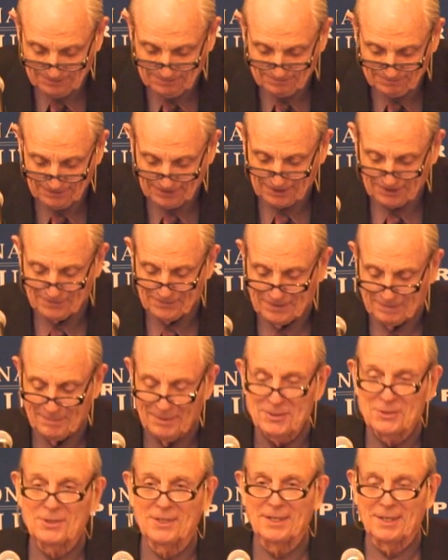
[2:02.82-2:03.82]
you. Thank you very
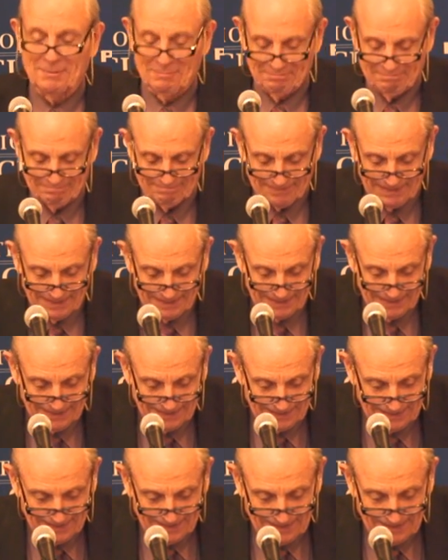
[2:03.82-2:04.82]
much again.
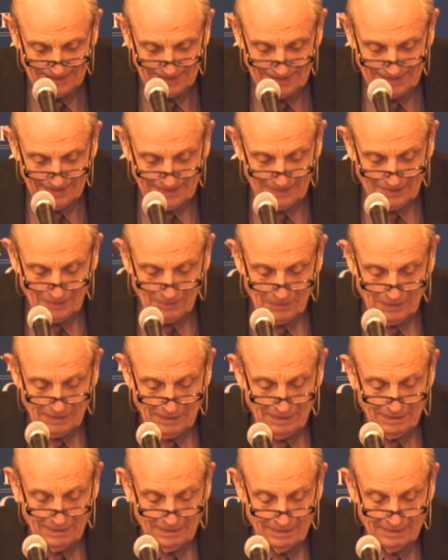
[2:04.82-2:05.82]

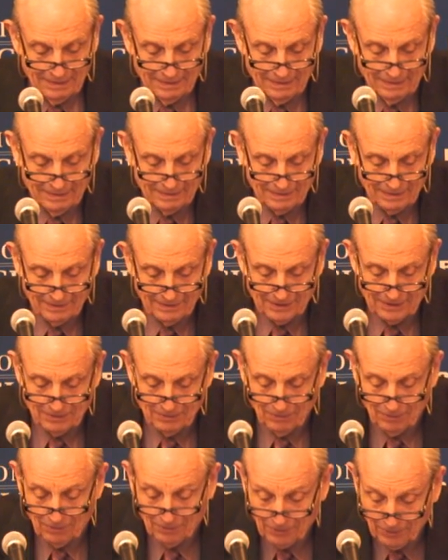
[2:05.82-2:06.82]
Well, as I think
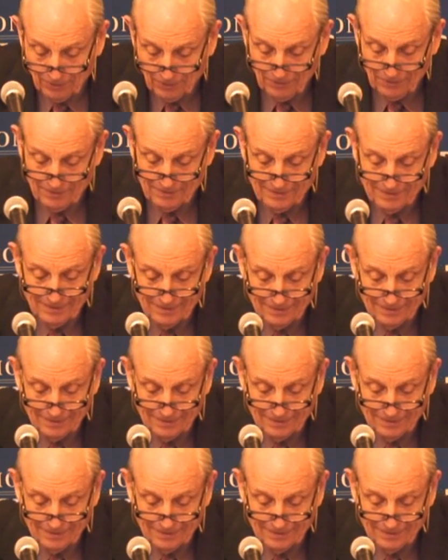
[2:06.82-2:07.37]
you all know,